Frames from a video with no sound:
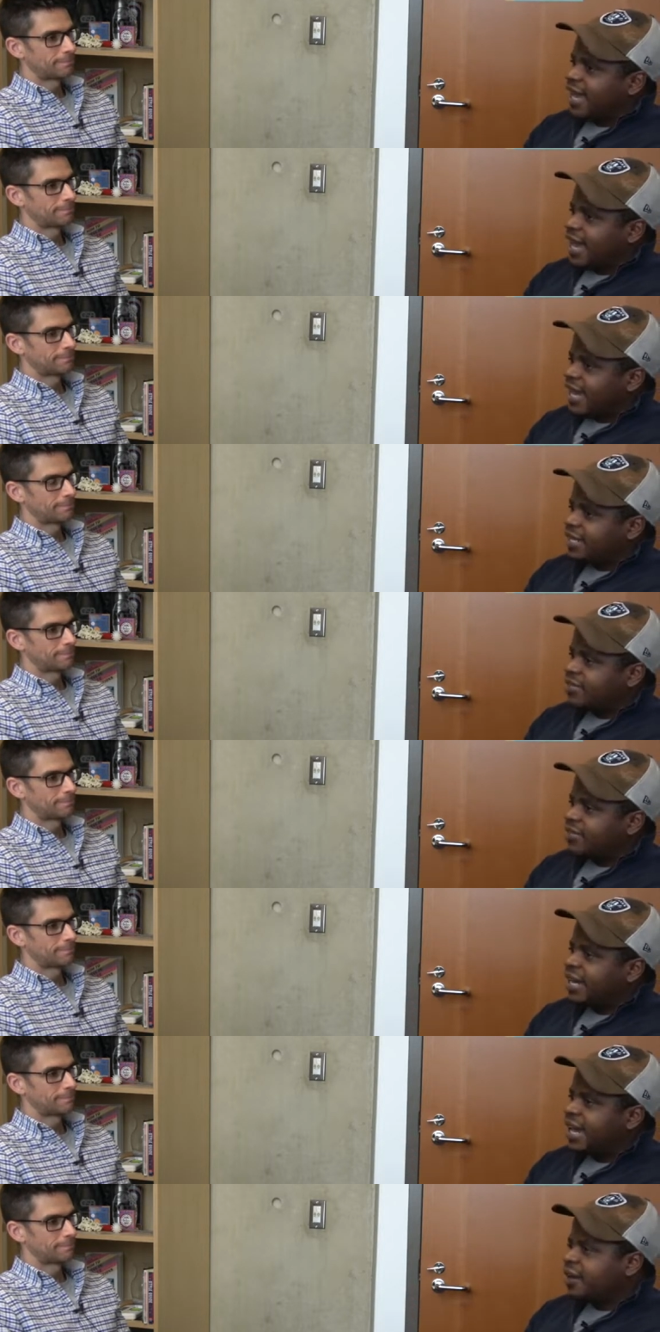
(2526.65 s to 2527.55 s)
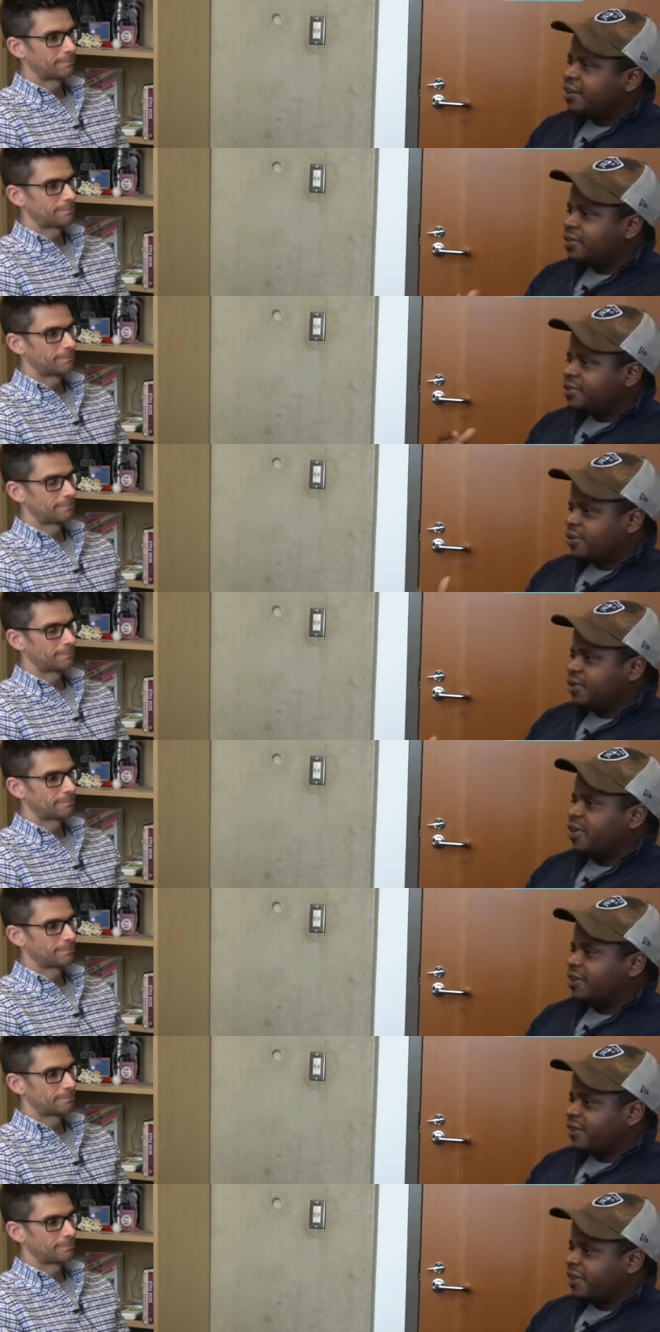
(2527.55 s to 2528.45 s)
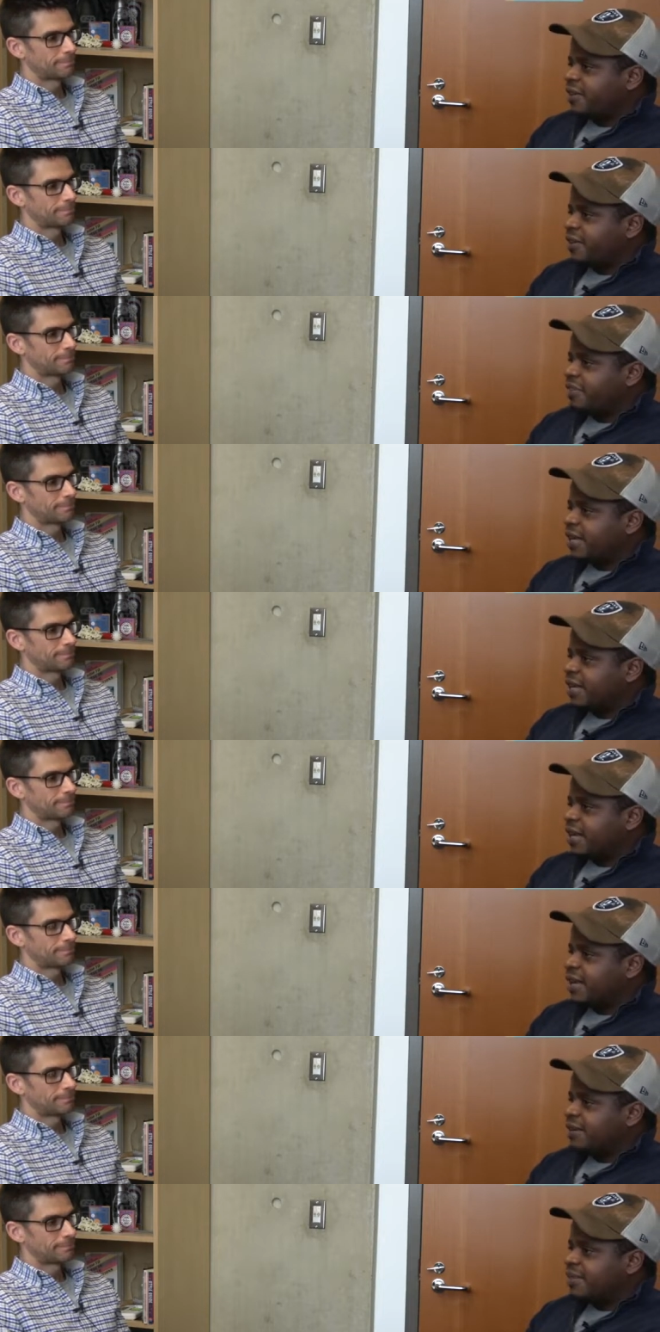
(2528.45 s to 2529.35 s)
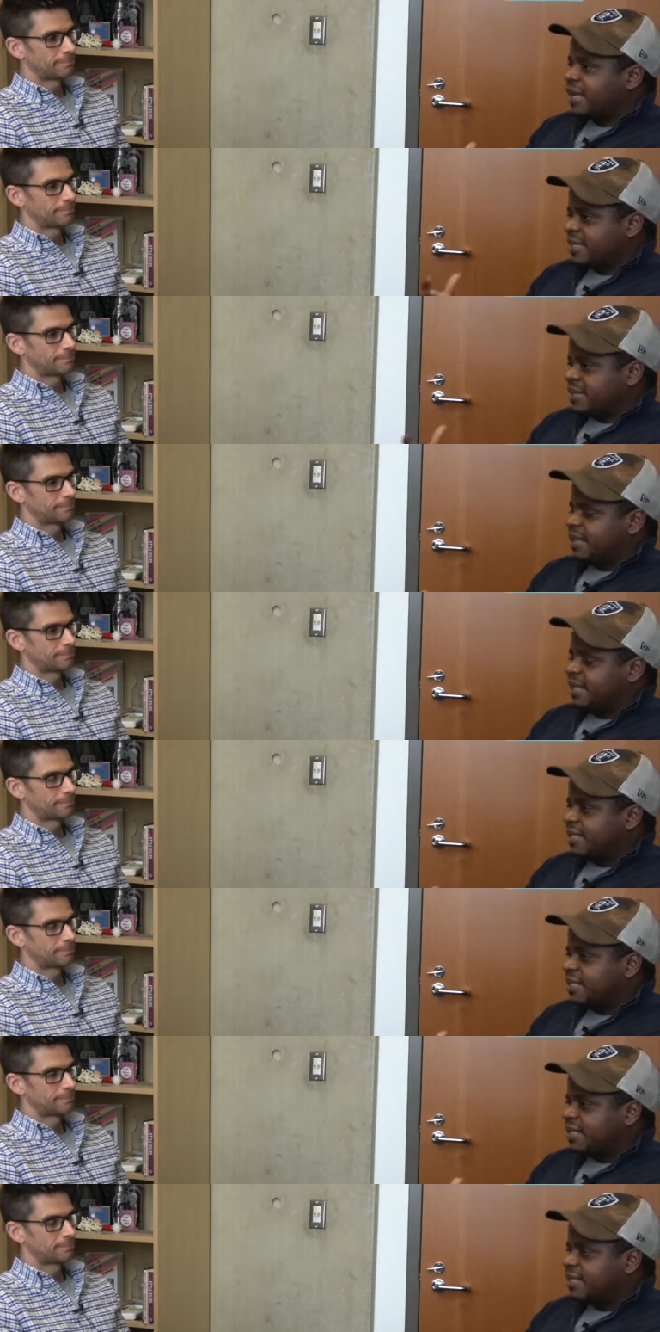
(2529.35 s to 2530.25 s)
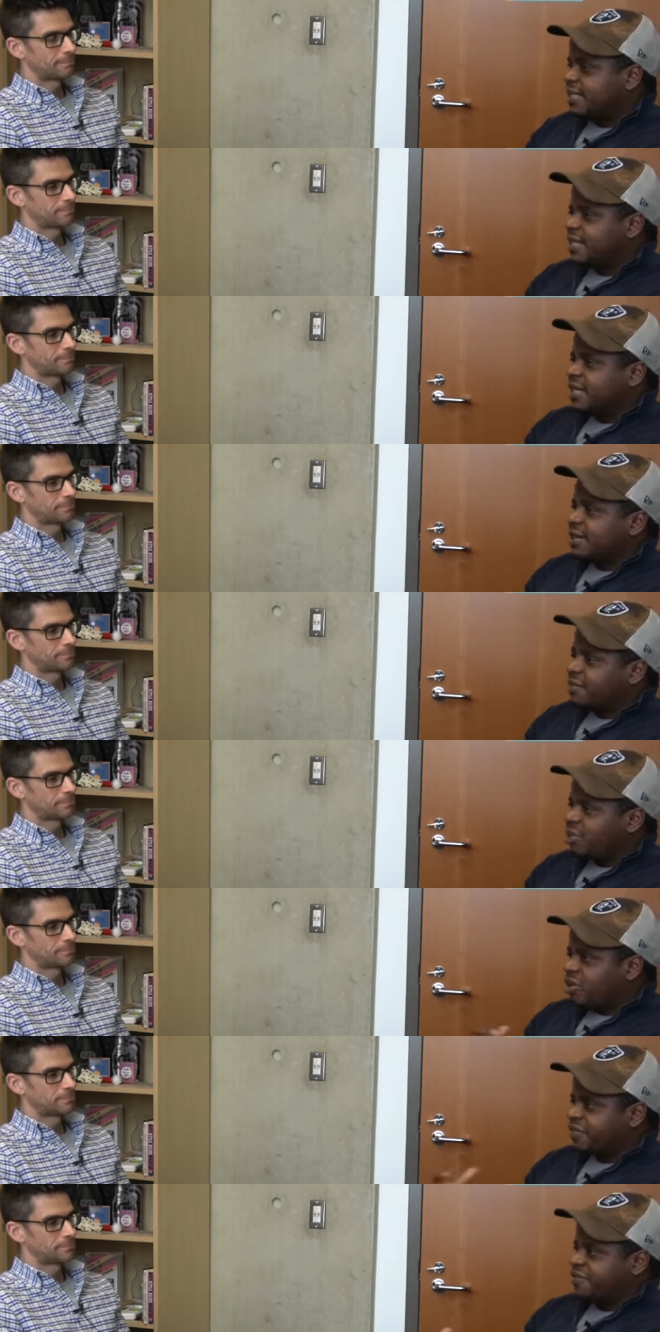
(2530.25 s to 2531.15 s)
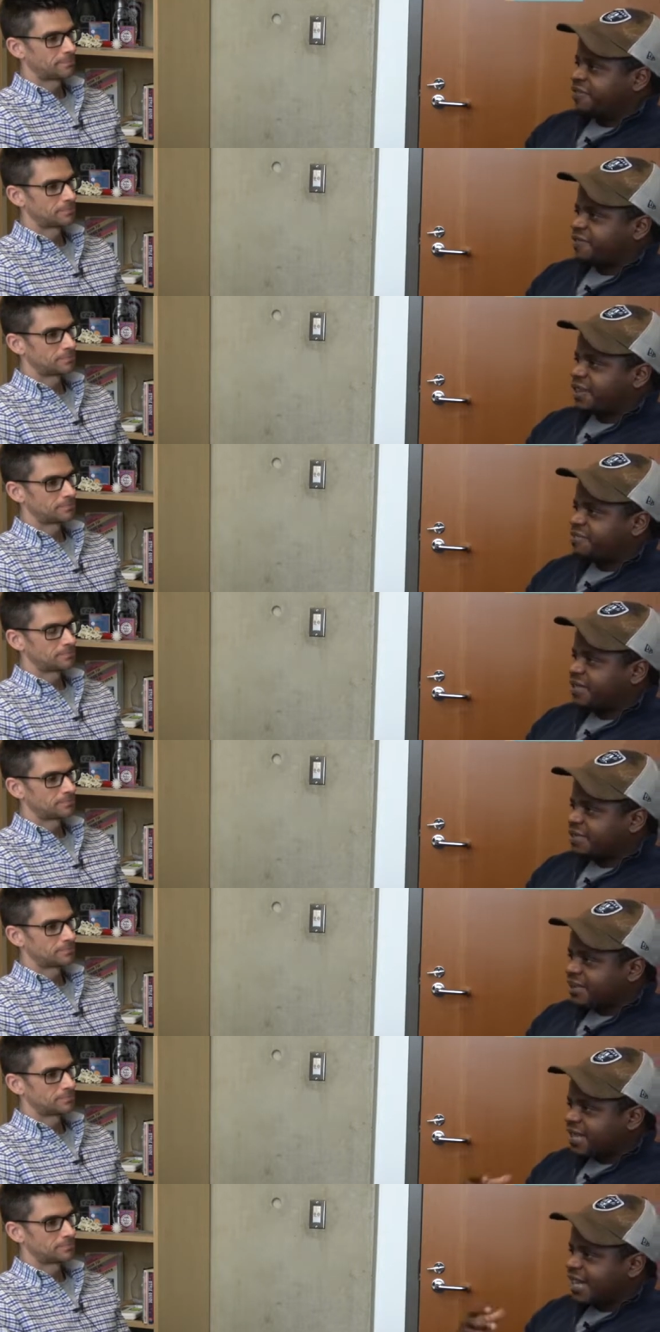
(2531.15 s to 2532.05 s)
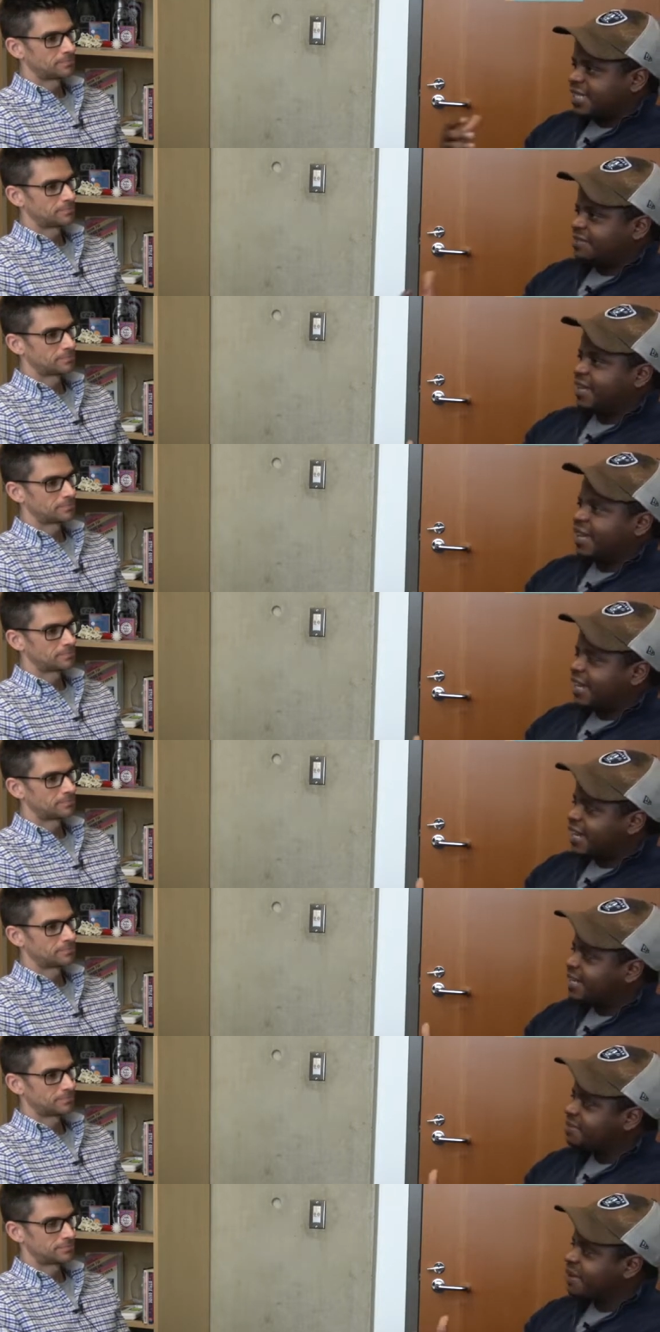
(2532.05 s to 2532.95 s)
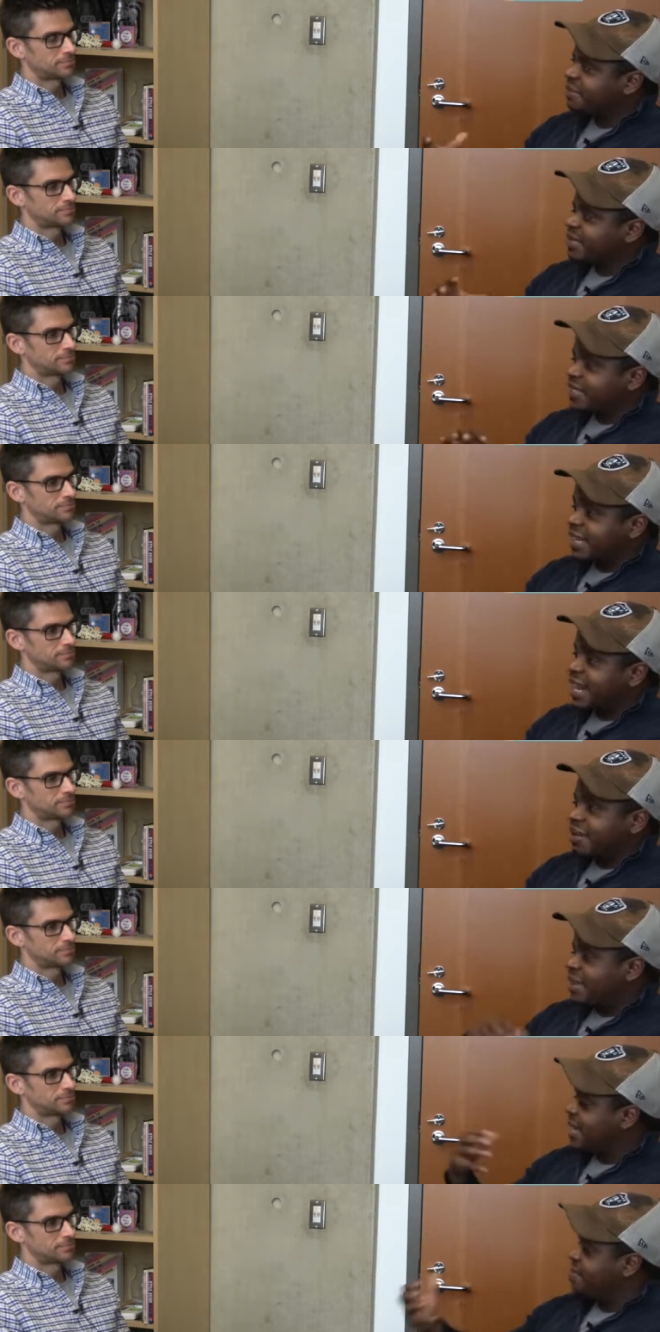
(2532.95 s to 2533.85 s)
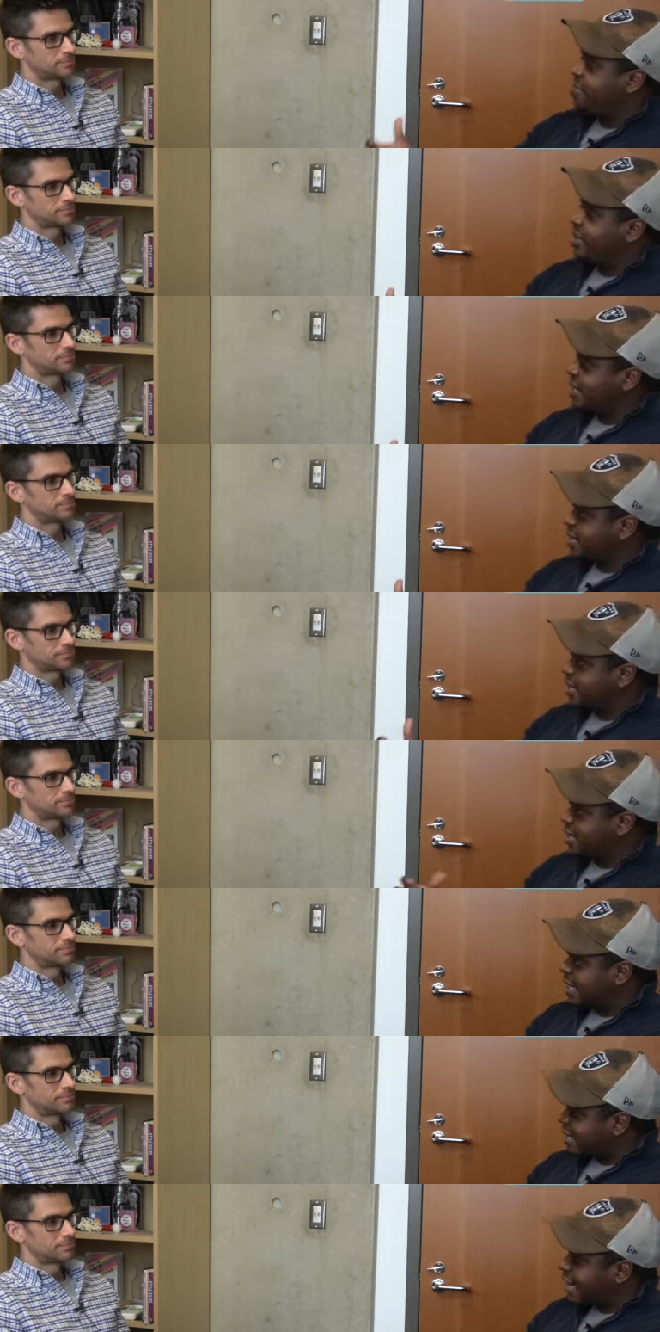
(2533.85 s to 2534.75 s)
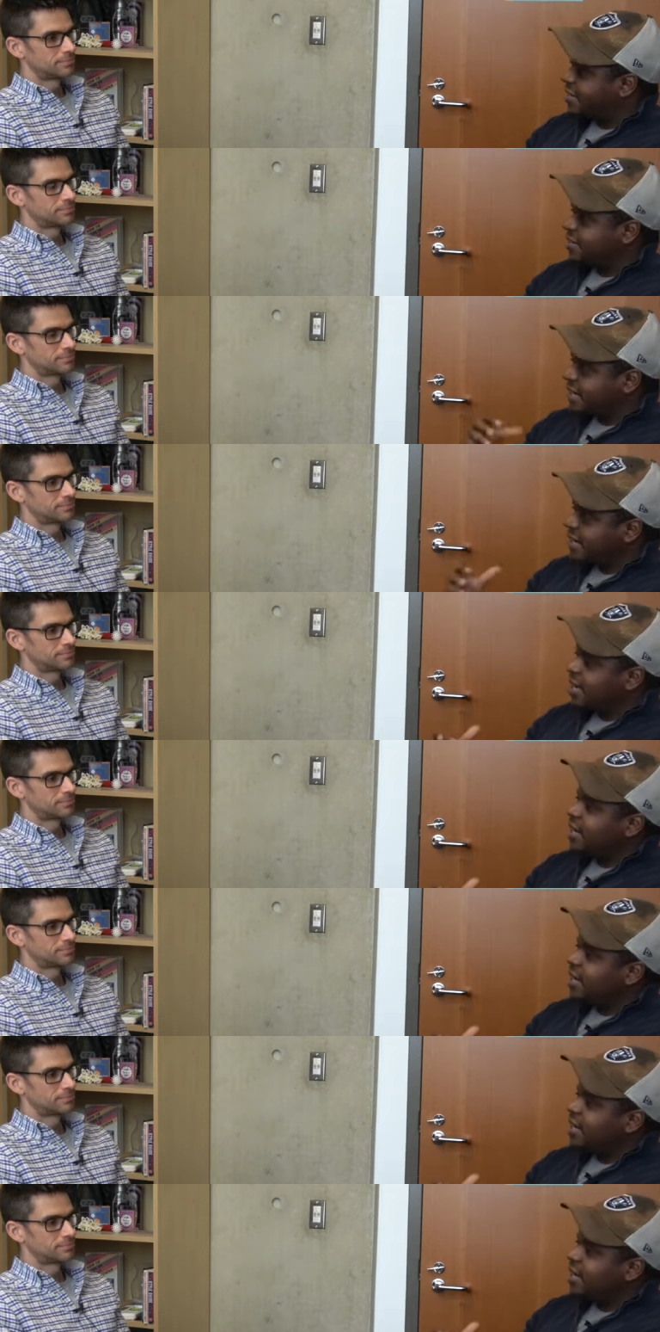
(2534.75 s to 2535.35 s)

Speaker 1: And so now the role of theory be, um, and simulations morphs from simply explaining experiments to now making predictions. And it's actually,